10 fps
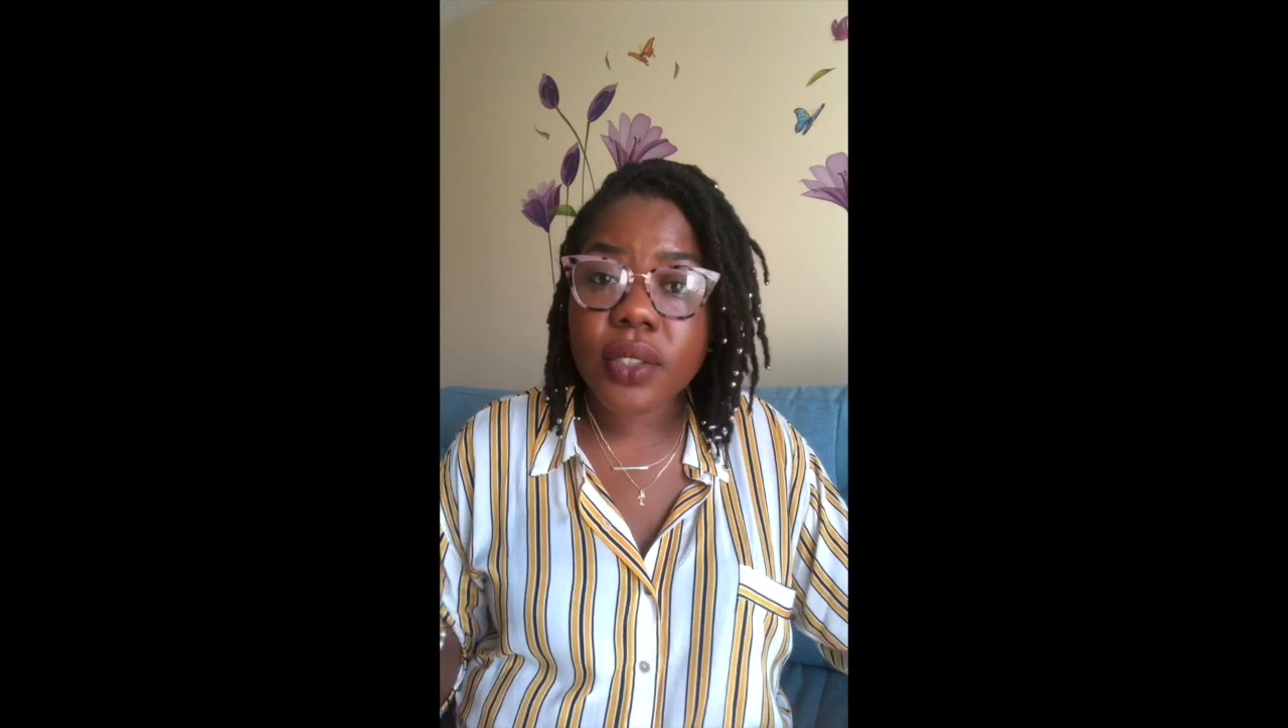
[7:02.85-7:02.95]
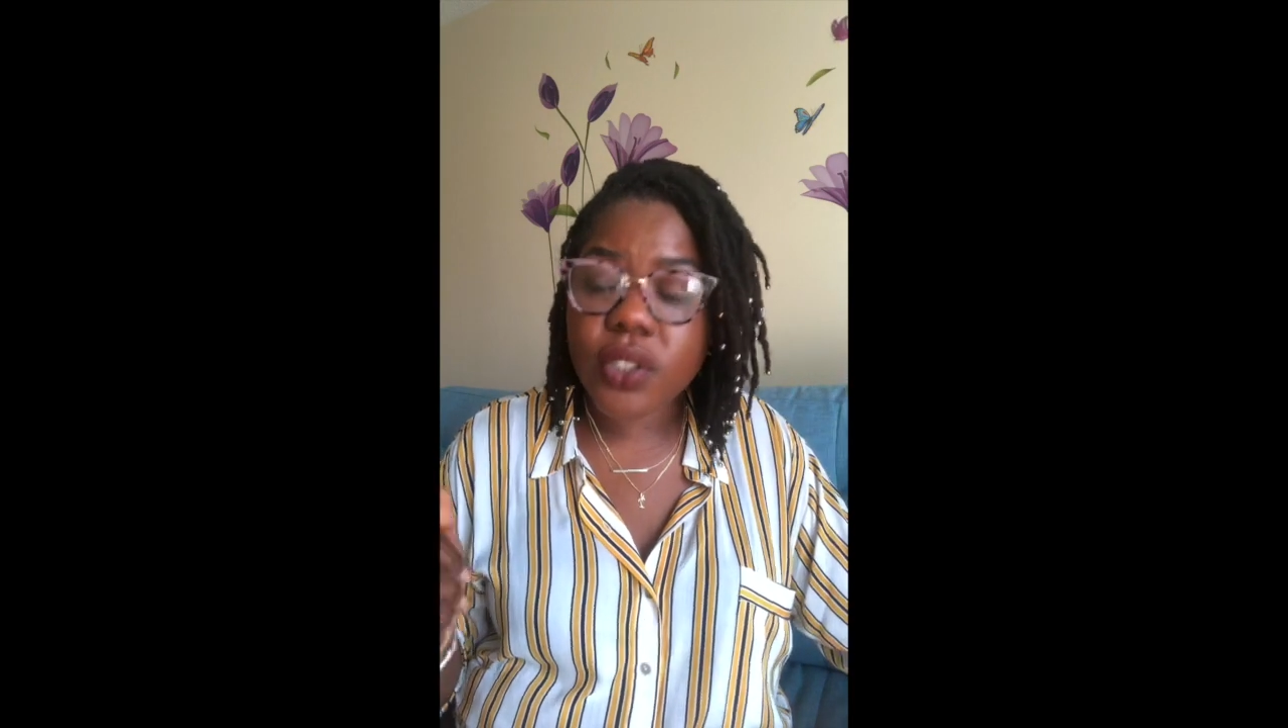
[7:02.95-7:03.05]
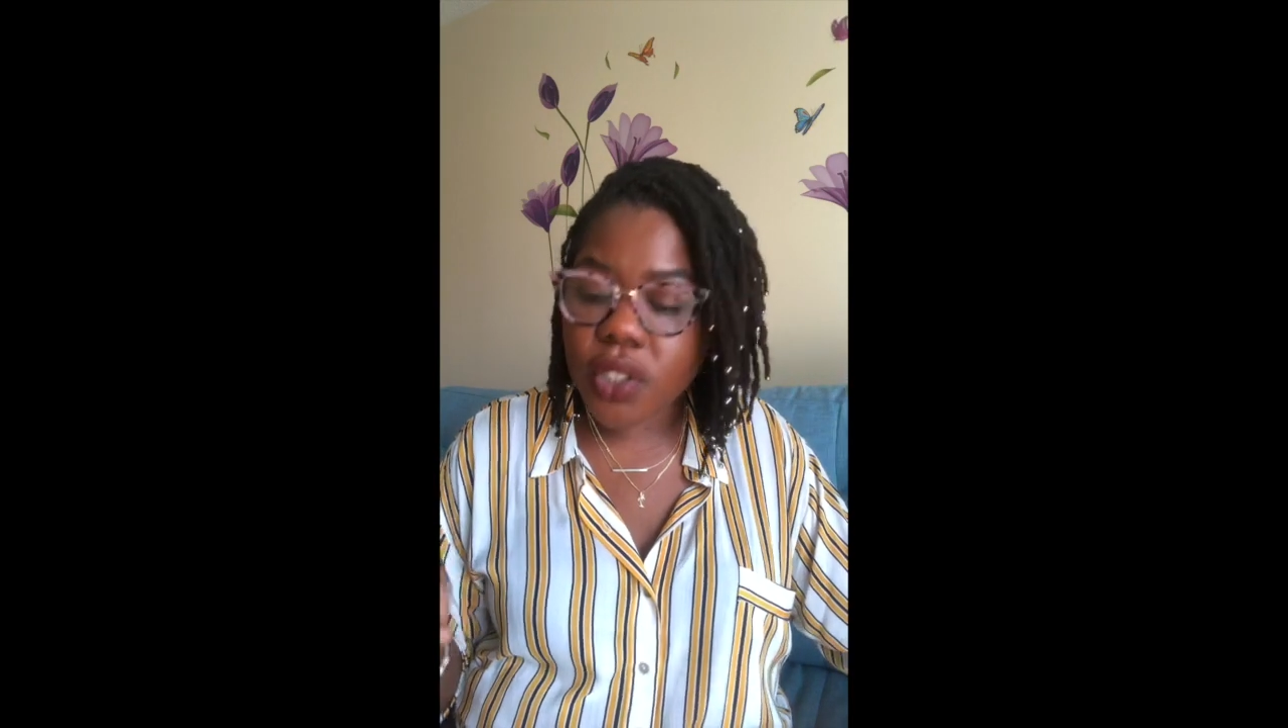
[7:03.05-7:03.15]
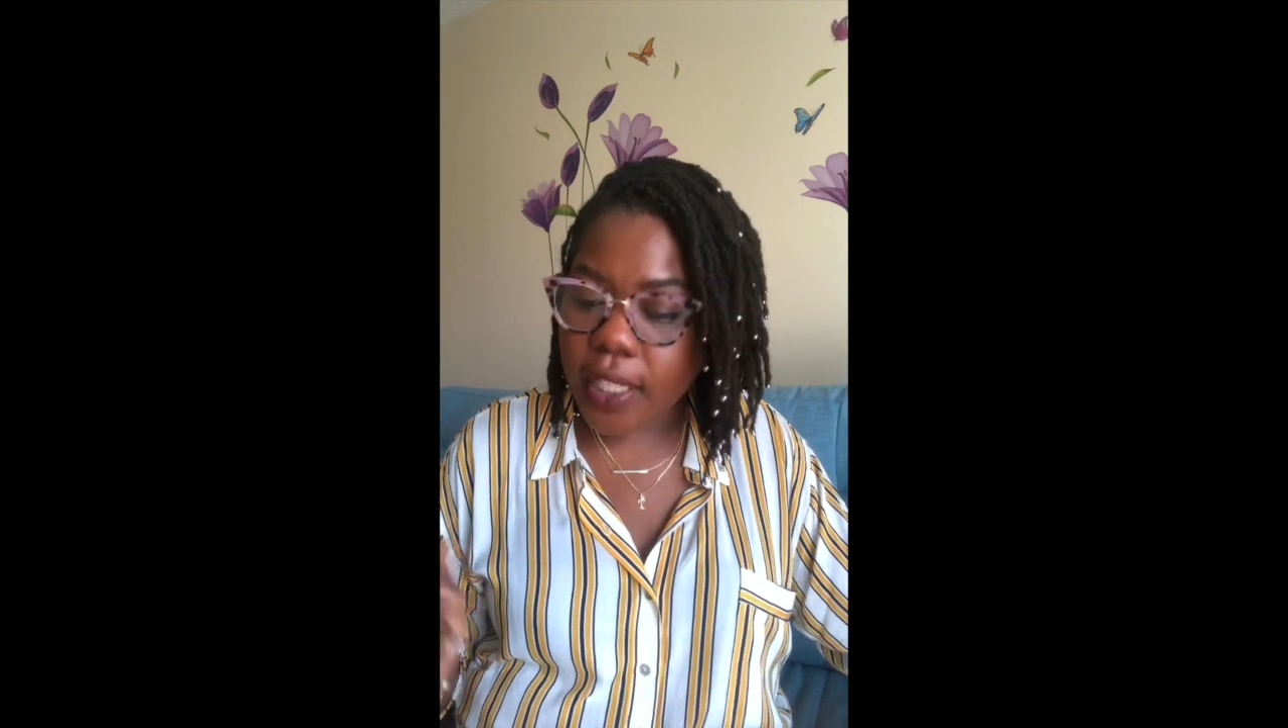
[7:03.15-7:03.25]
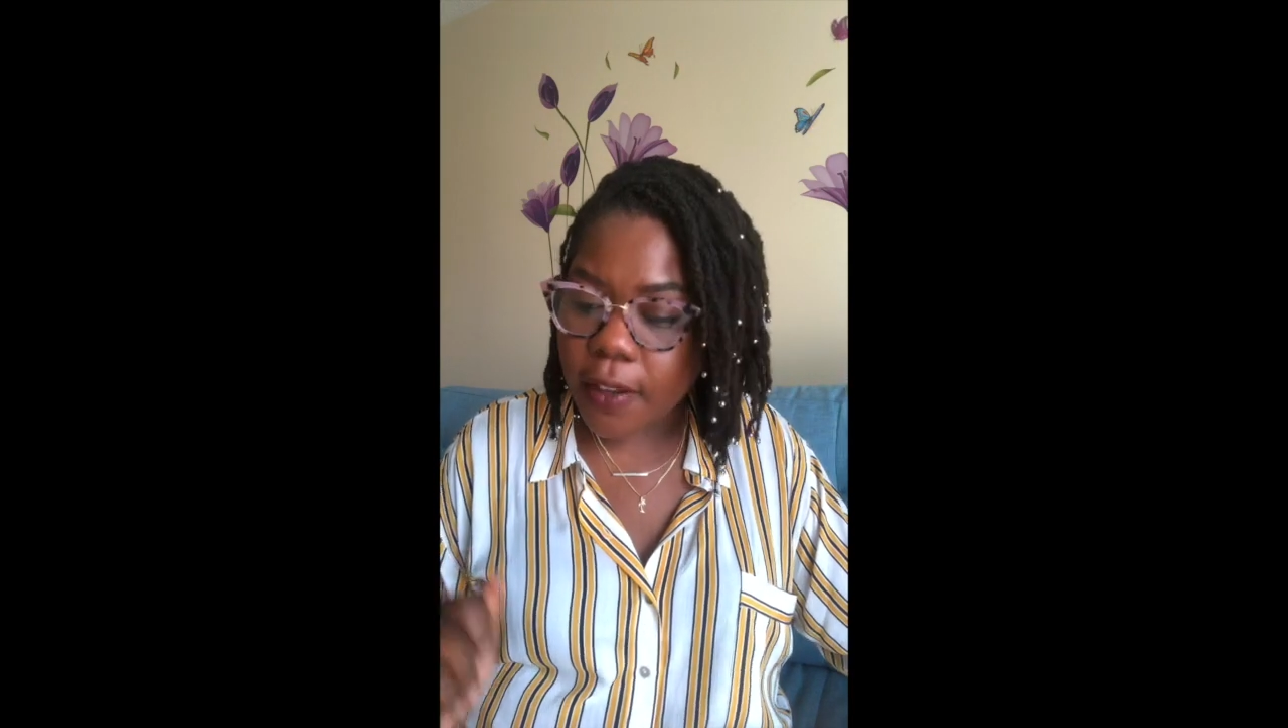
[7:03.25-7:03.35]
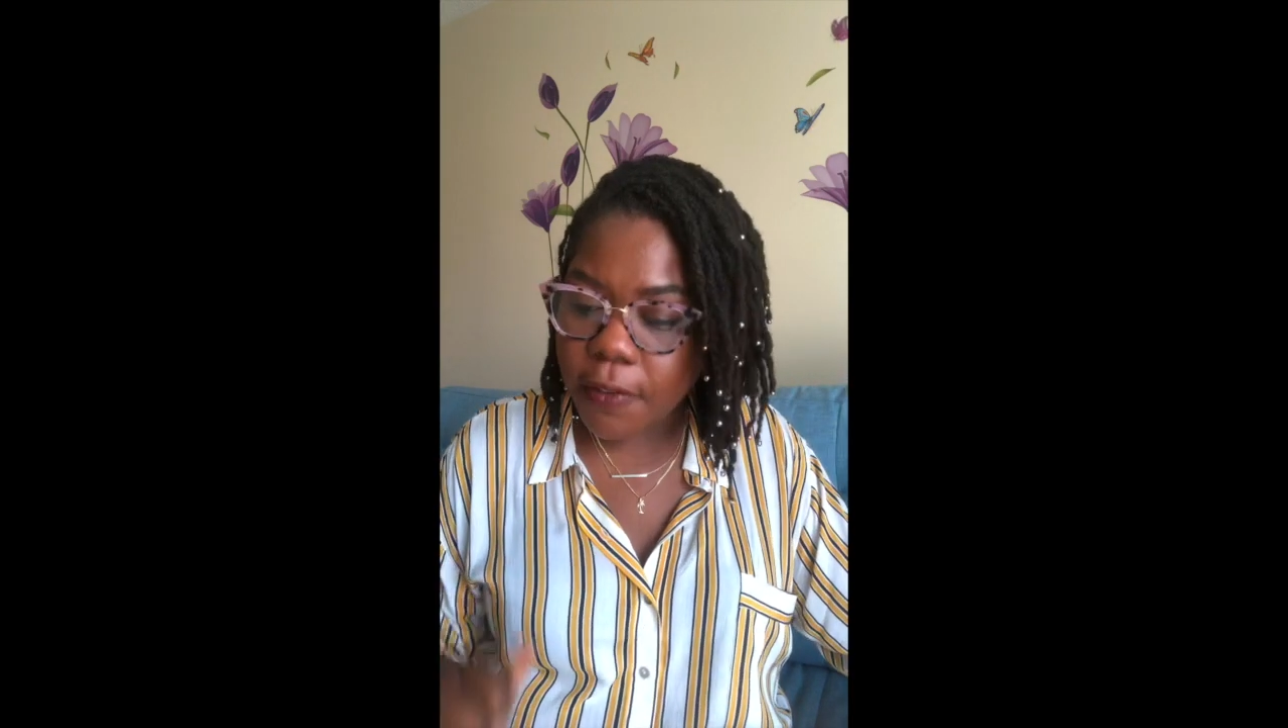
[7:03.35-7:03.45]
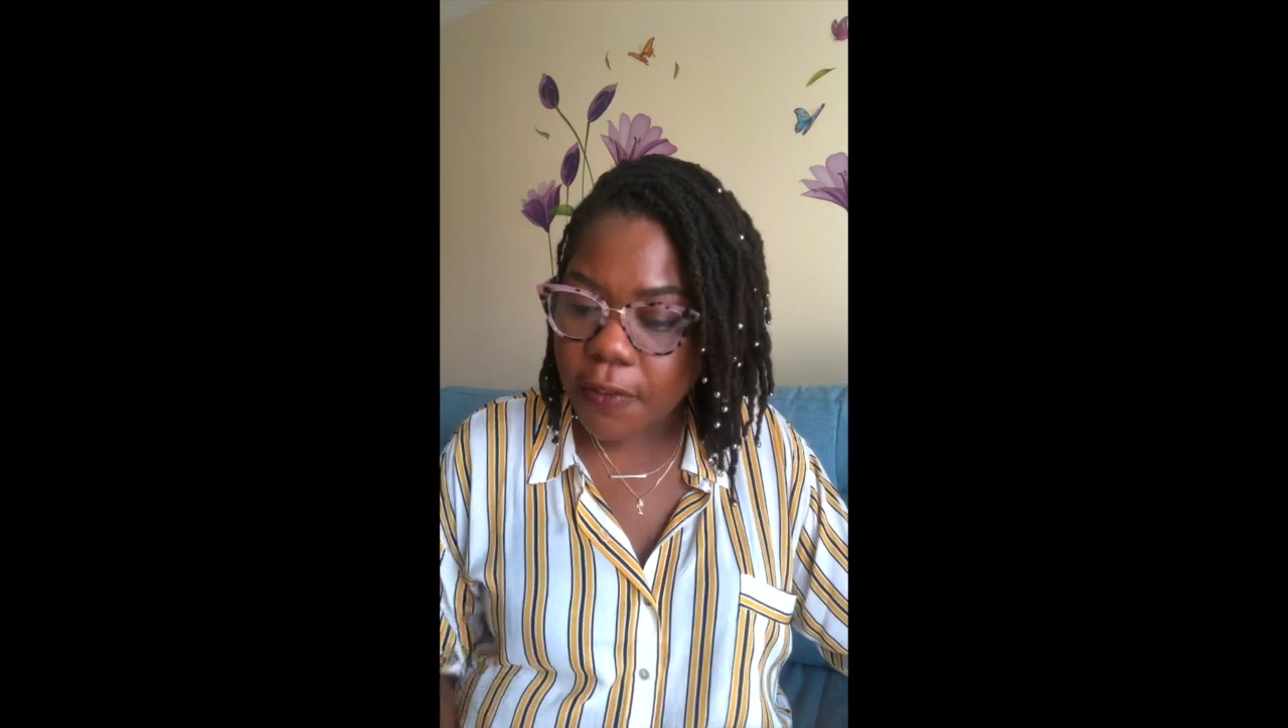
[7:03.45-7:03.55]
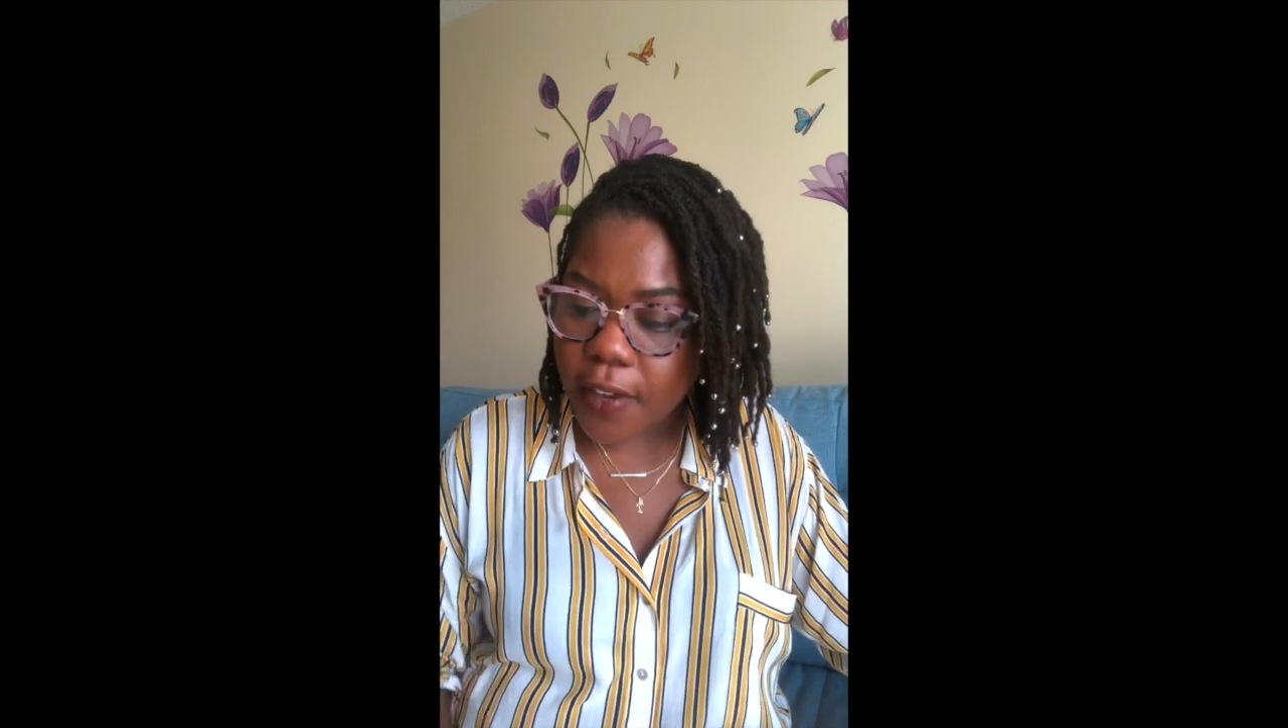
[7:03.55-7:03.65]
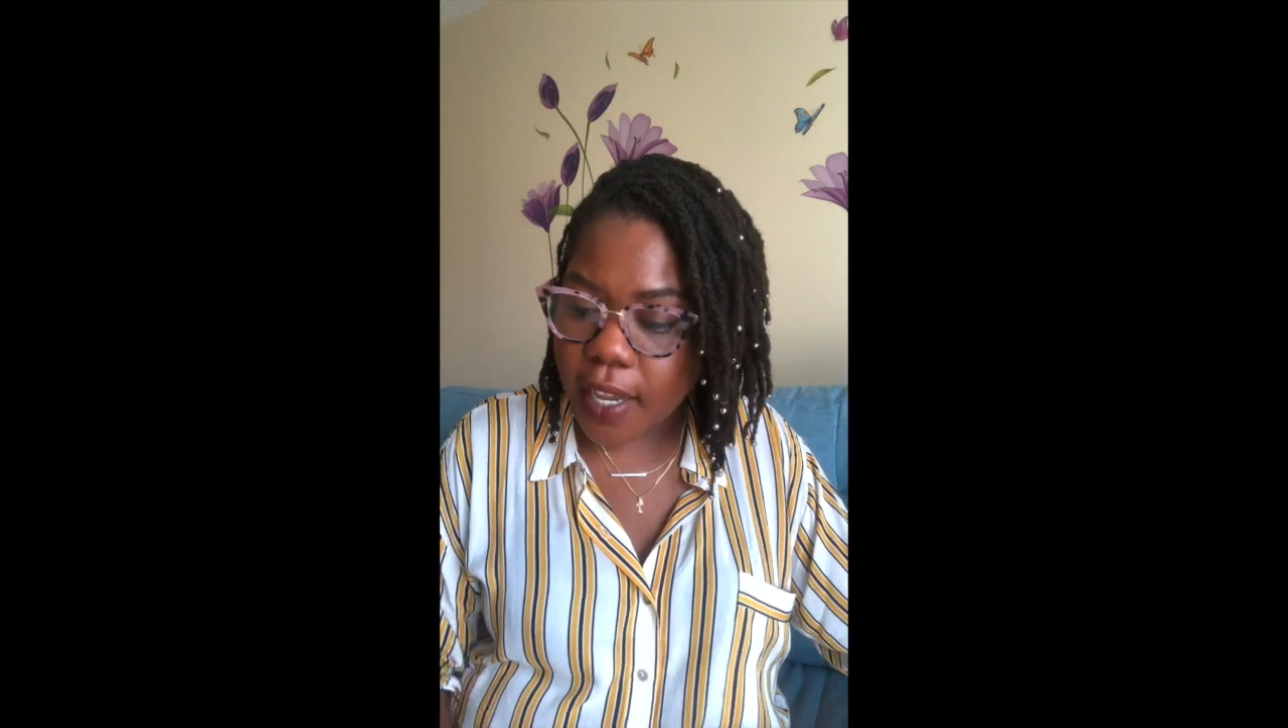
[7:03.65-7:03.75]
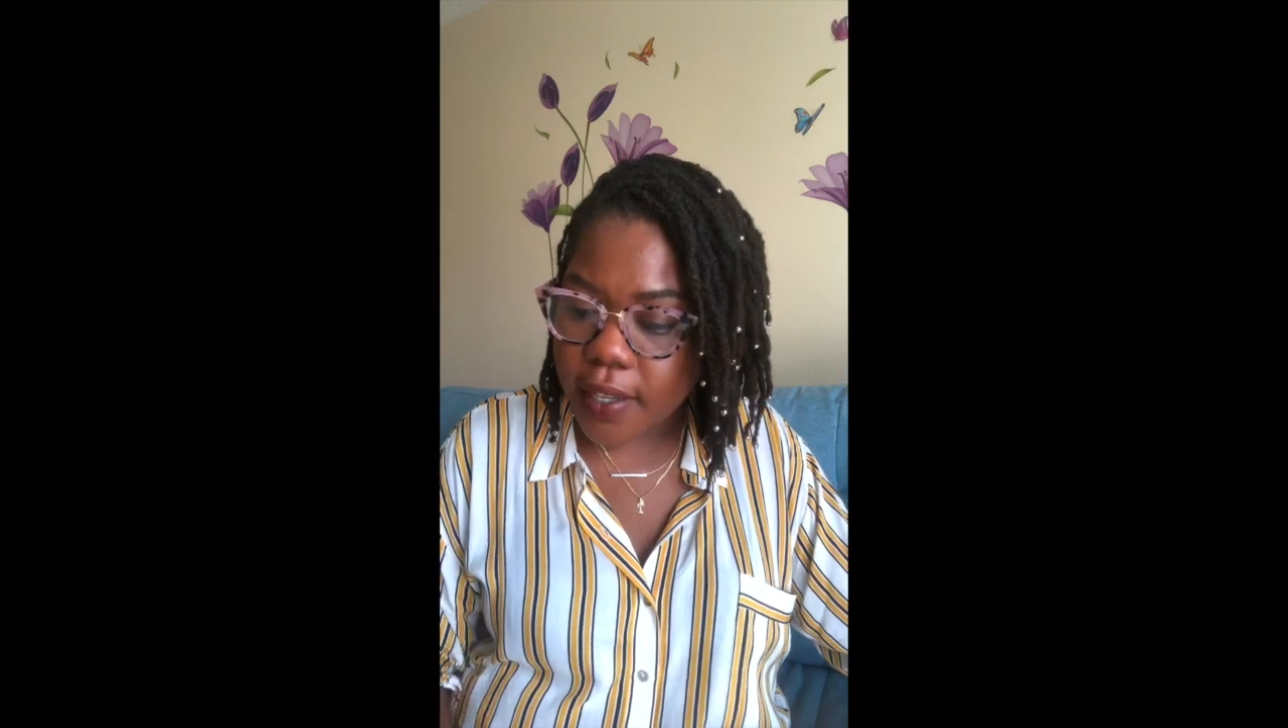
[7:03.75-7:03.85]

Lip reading: stiff,